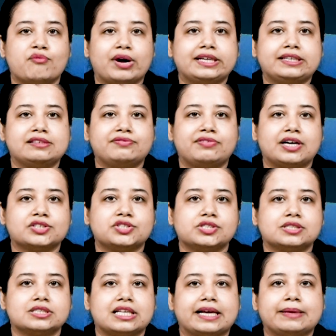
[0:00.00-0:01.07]
vital
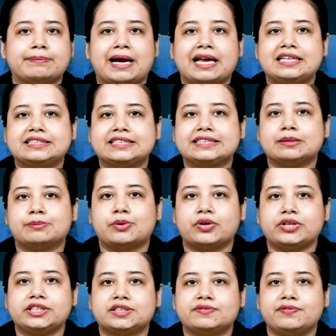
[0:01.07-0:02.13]
functions like balancing the
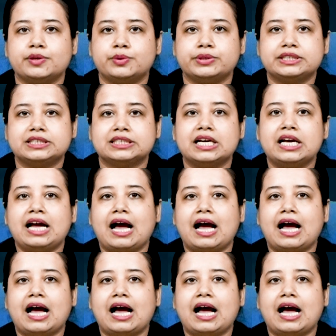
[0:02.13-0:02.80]
body's fluids